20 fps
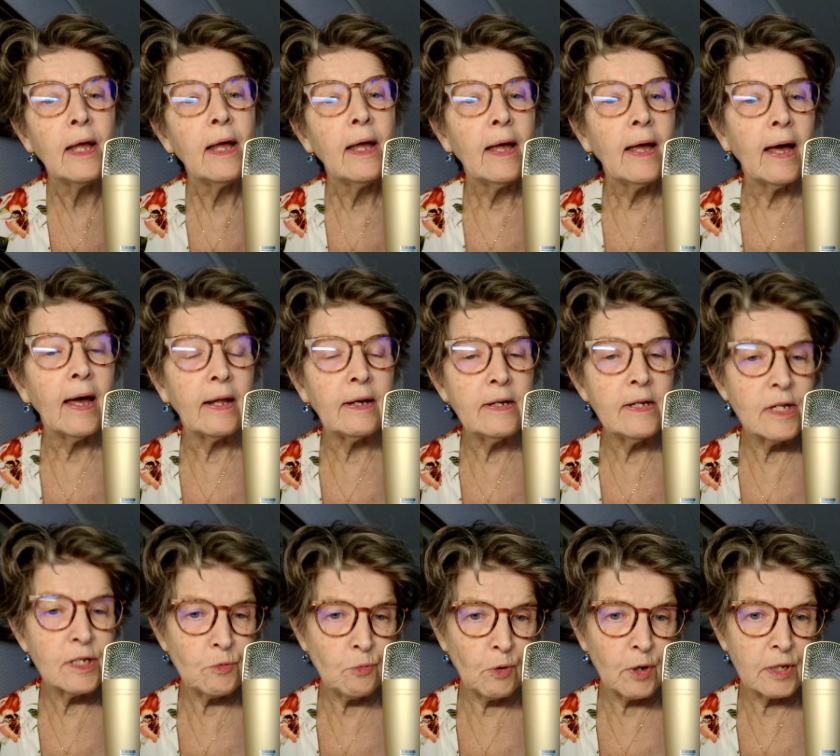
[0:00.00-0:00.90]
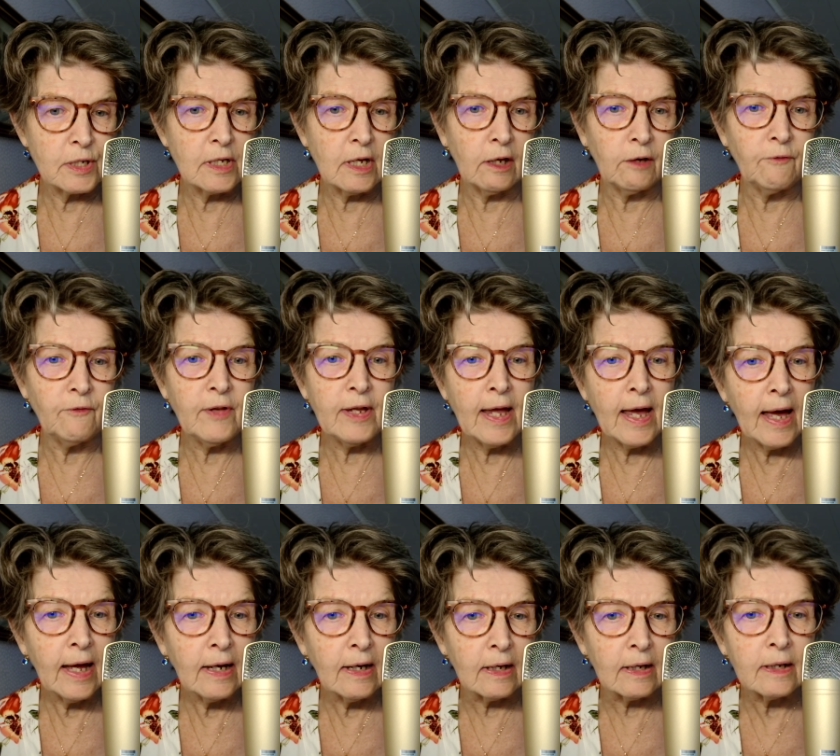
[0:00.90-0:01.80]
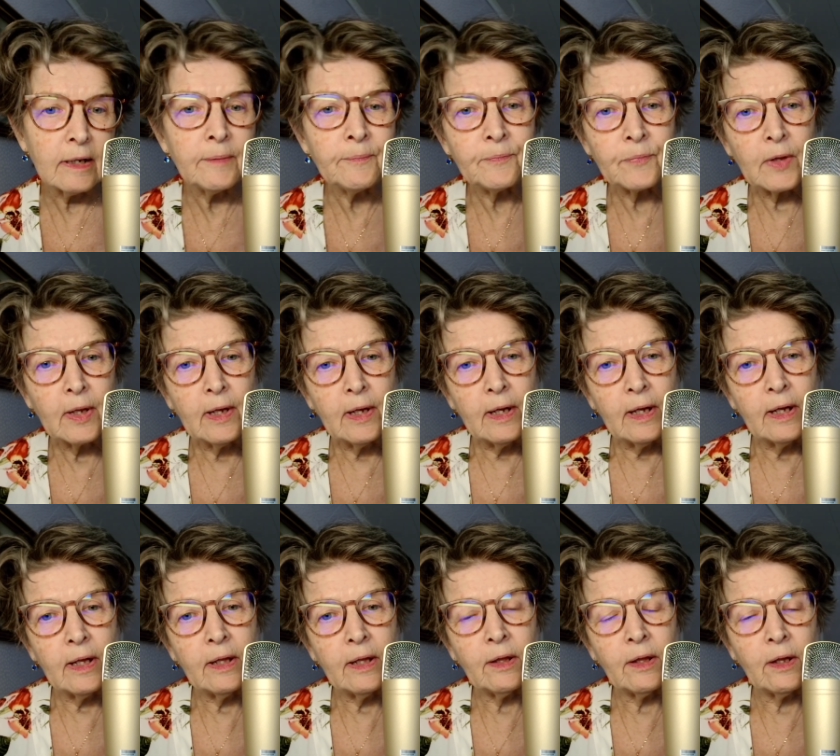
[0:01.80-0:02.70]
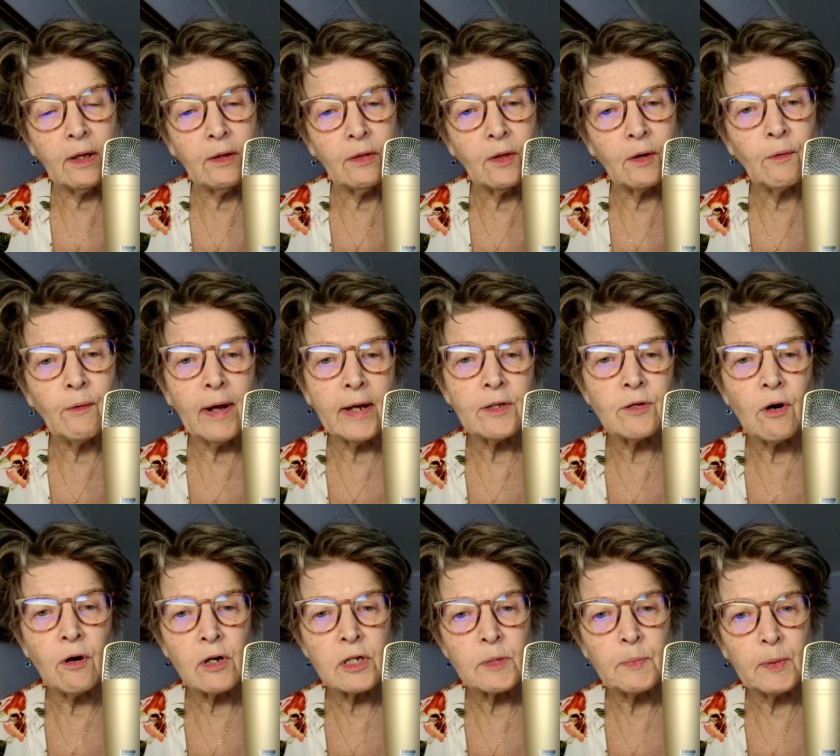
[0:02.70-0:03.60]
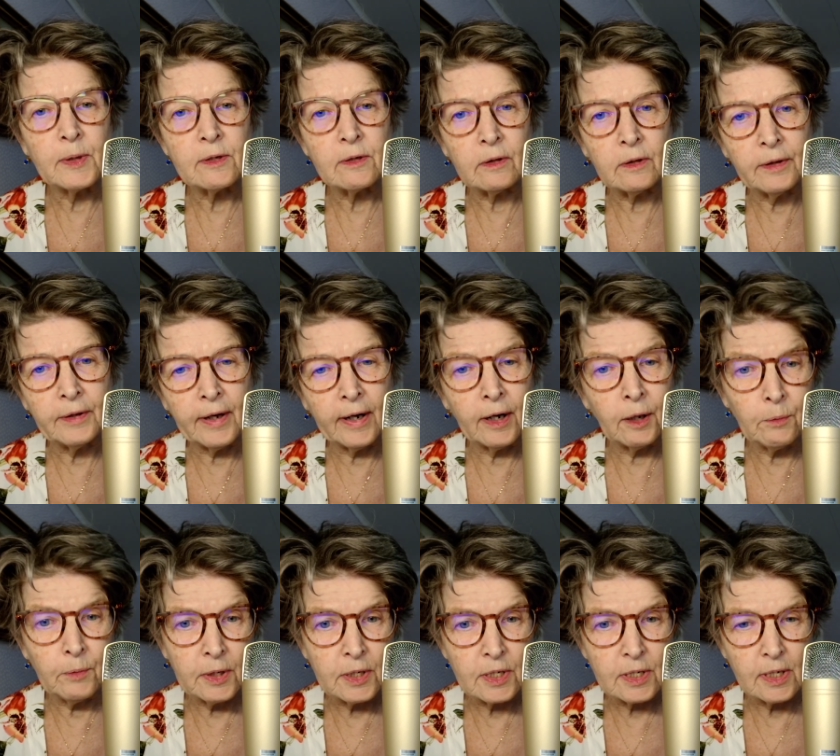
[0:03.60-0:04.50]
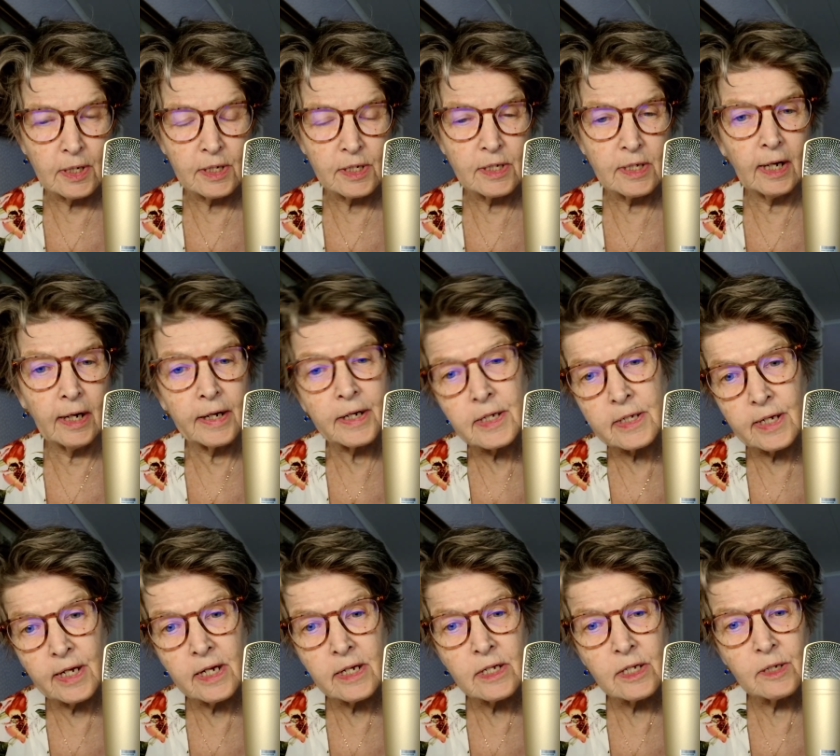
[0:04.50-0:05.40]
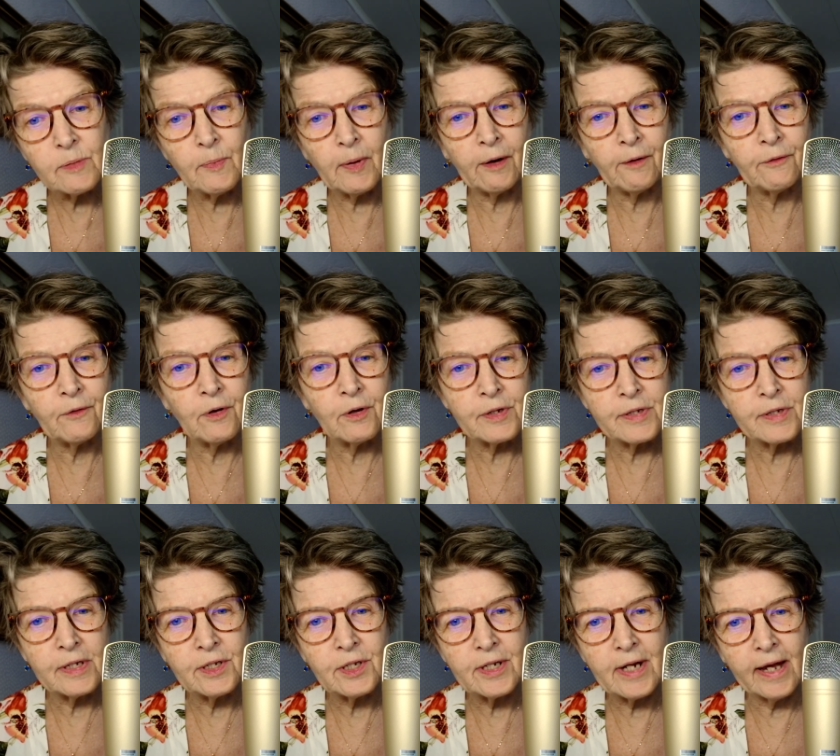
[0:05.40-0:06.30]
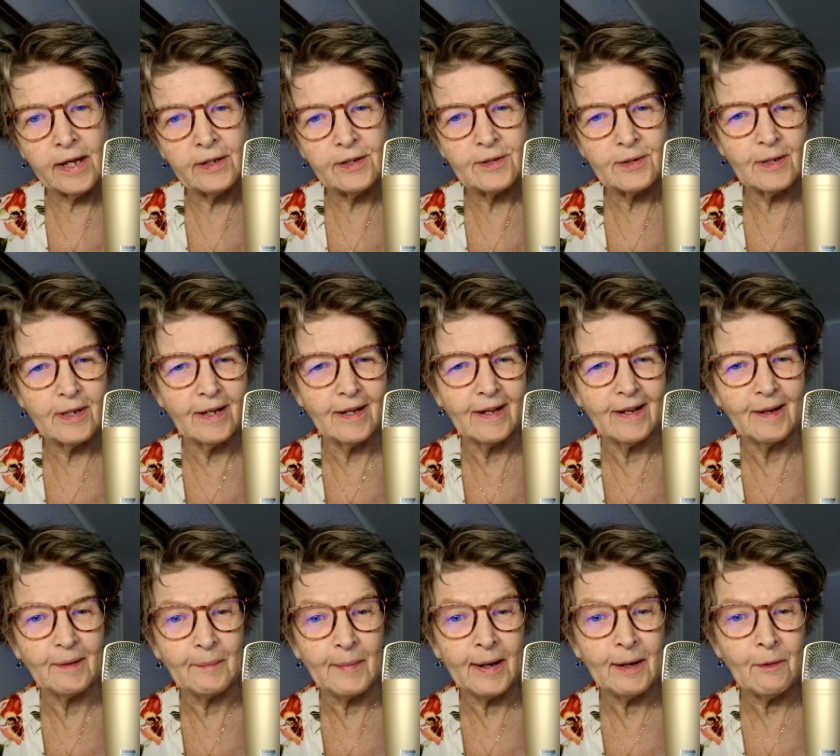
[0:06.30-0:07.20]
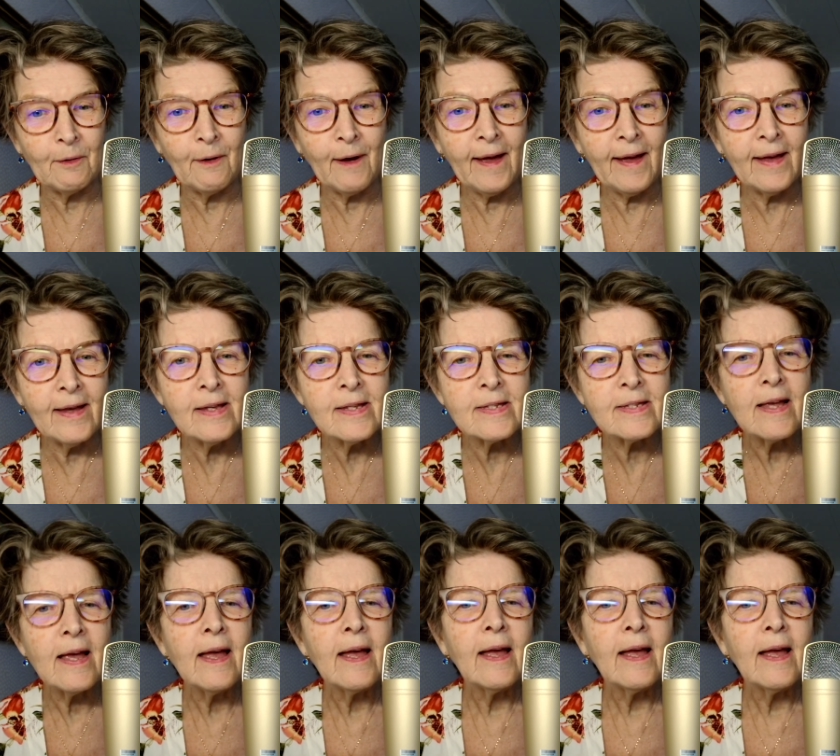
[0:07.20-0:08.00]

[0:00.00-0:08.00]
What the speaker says: and this was in Vienna, in the great hospital there, which still exists, but of course it changed in many ways.